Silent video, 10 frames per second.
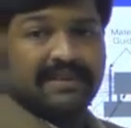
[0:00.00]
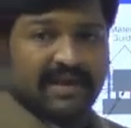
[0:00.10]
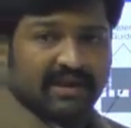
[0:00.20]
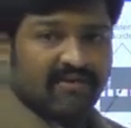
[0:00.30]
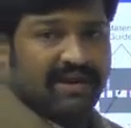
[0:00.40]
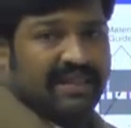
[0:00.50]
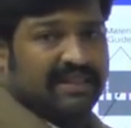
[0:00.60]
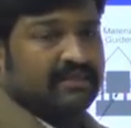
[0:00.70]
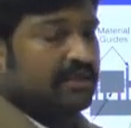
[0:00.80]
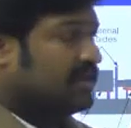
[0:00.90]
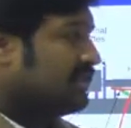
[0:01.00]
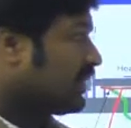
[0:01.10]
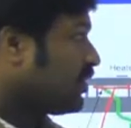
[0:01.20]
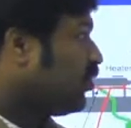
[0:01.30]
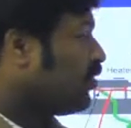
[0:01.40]
the required length,
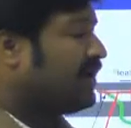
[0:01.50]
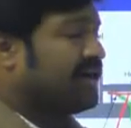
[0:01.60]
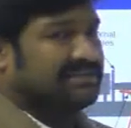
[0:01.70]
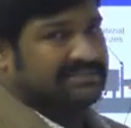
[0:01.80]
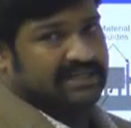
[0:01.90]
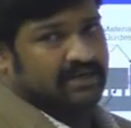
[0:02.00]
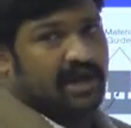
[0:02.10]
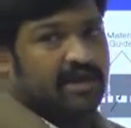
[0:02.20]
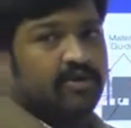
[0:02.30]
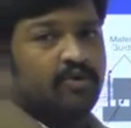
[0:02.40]
the cured resin or